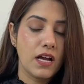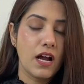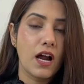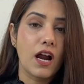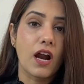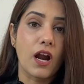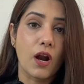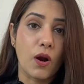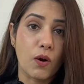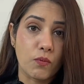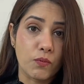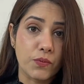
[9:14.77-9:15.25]

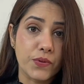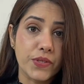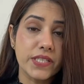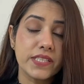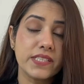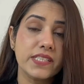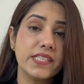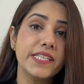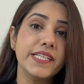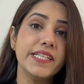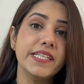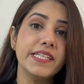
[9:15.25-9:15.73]

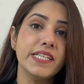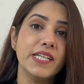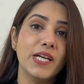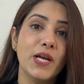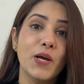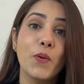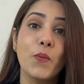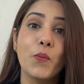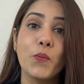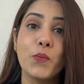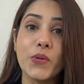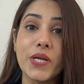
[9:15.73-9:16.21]
Hourly,
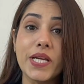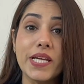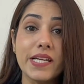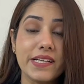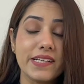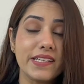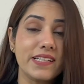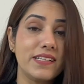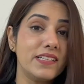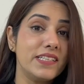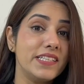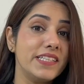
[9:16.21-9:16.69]

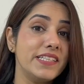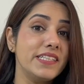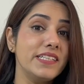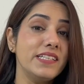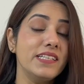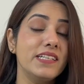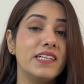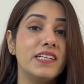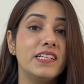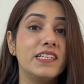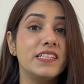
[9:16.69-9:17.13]
weekly,